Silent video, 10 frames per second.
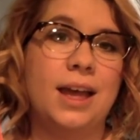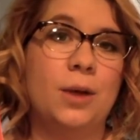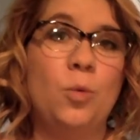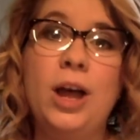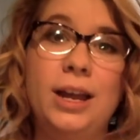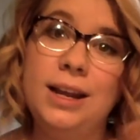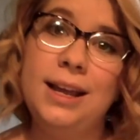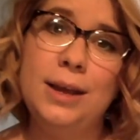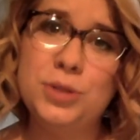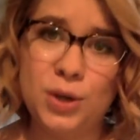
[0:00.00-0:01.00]
one,
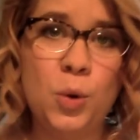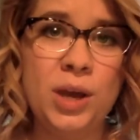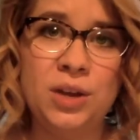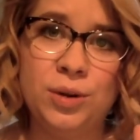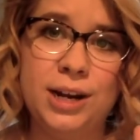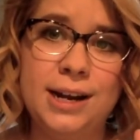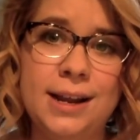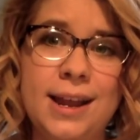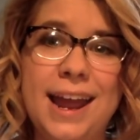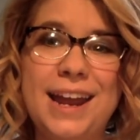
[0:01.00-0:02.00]
it was a quick read,
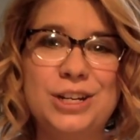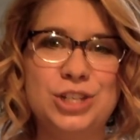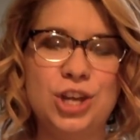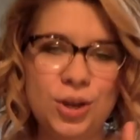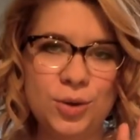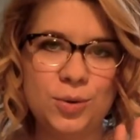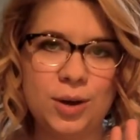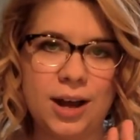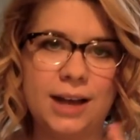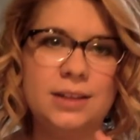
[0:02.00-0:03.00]
and two,
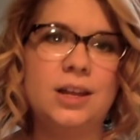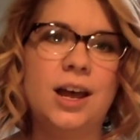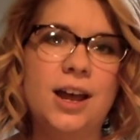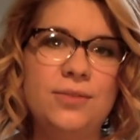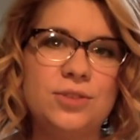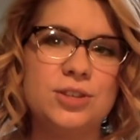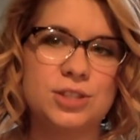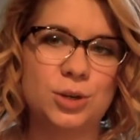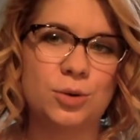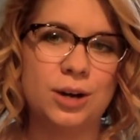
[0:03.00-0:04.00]
I loved the
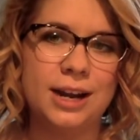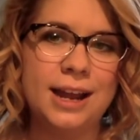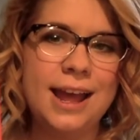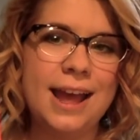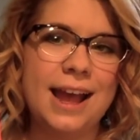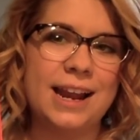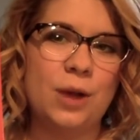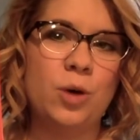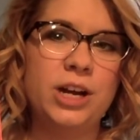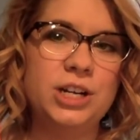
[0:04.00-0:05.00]
story and
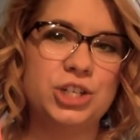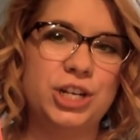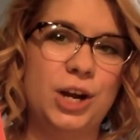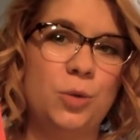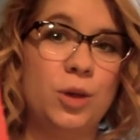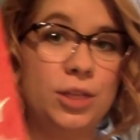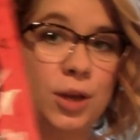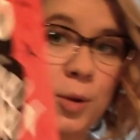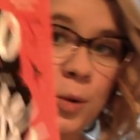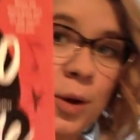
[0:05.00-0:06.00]
I wanted to share it with
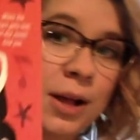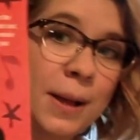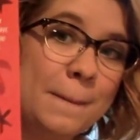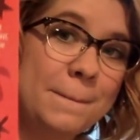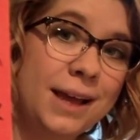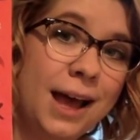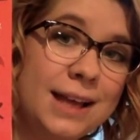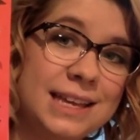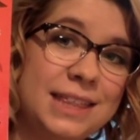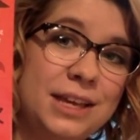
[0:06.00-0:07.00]
you because
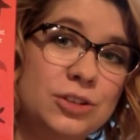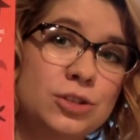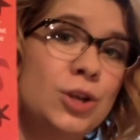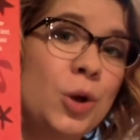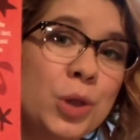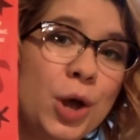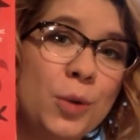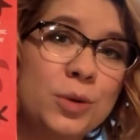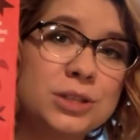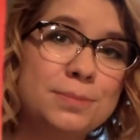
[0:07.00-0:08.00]
I think solo
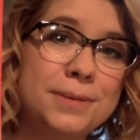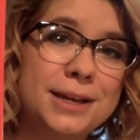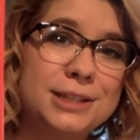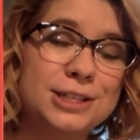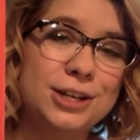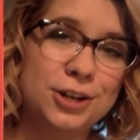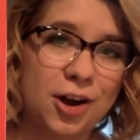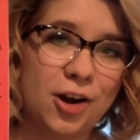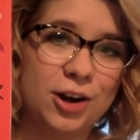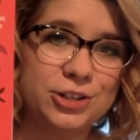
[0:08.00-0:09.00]
will speak to your
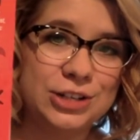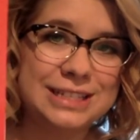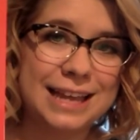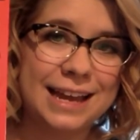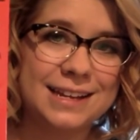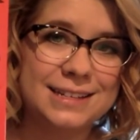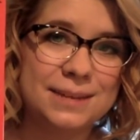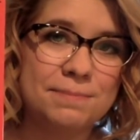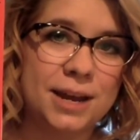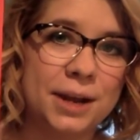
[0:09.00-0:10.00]
heart just like it
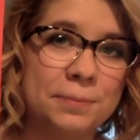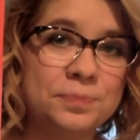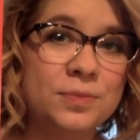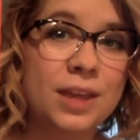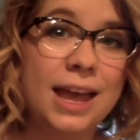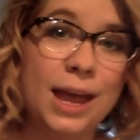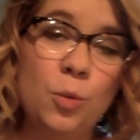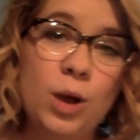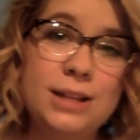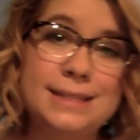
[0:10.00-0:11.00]
did mine. And
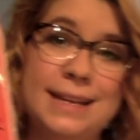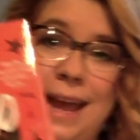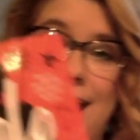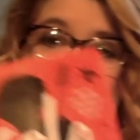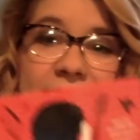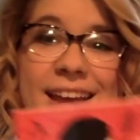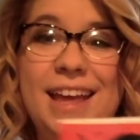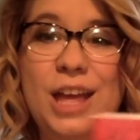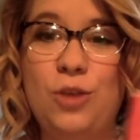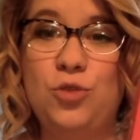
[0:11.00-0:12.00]
once again,
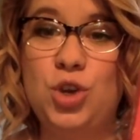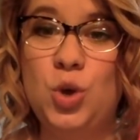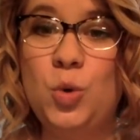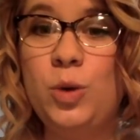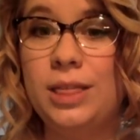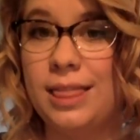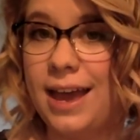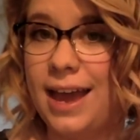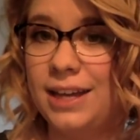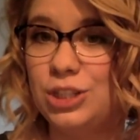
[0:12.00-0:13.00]
if you would
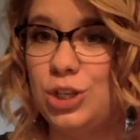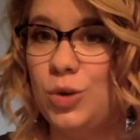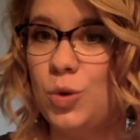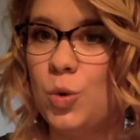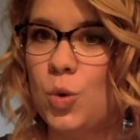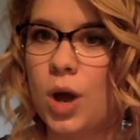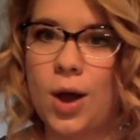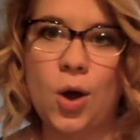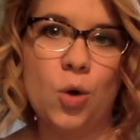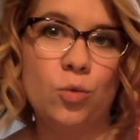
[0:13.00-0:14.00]
like to
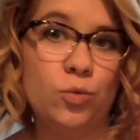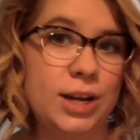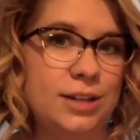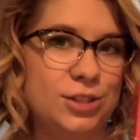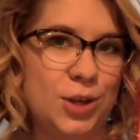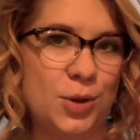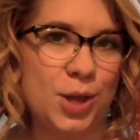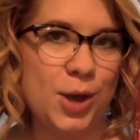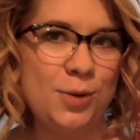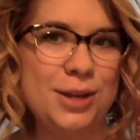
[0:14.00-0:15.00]
Read
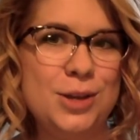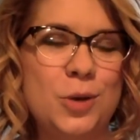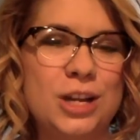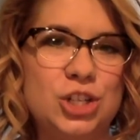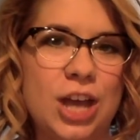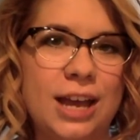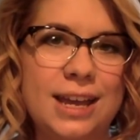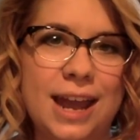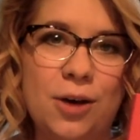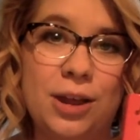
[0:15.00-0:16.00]
Solo. You can check it
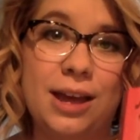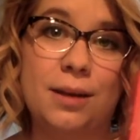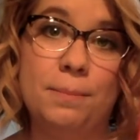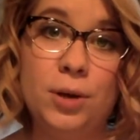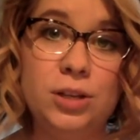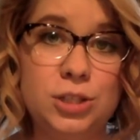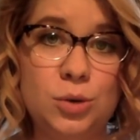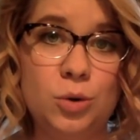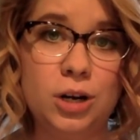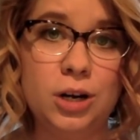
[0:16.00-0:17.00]
out at a
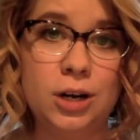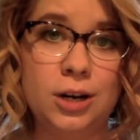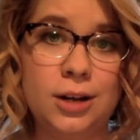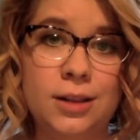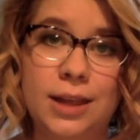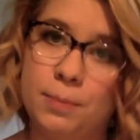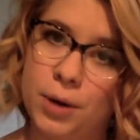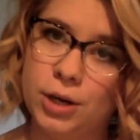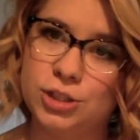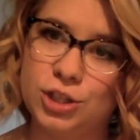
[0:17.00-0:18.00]
bookstore like
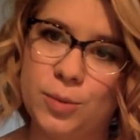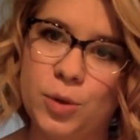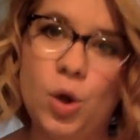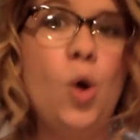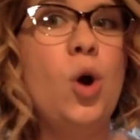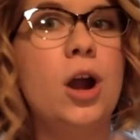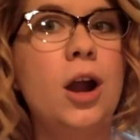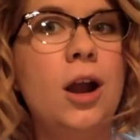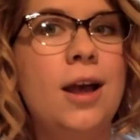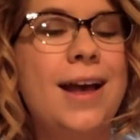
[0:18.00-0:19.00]
Barnes & Noble
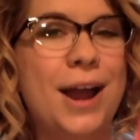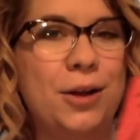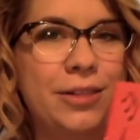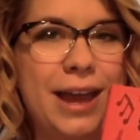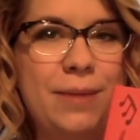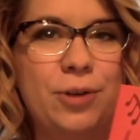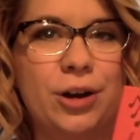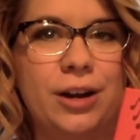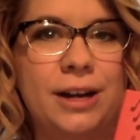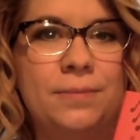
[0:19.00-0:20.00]
or our
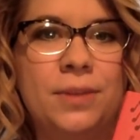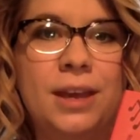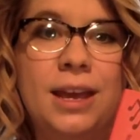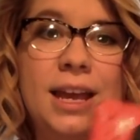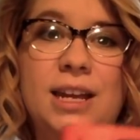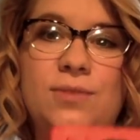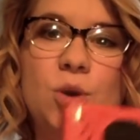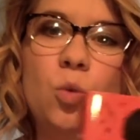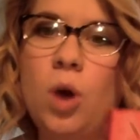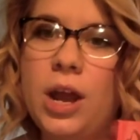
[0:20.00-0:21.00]
library. And if
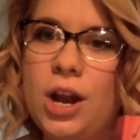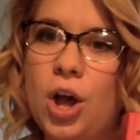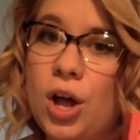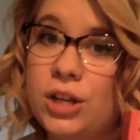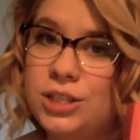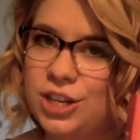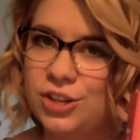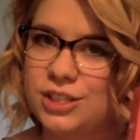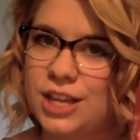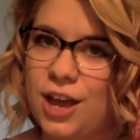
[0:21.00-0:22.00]
you want it all to
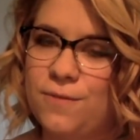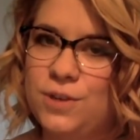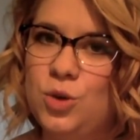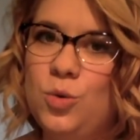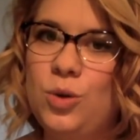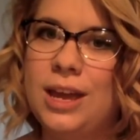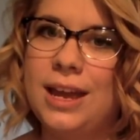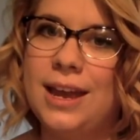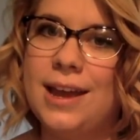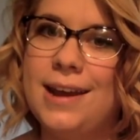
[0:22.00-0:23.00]
yourself, you
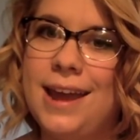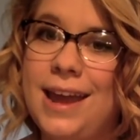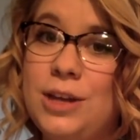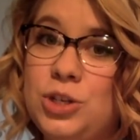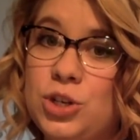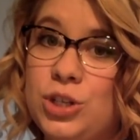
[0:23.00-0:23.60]
can enter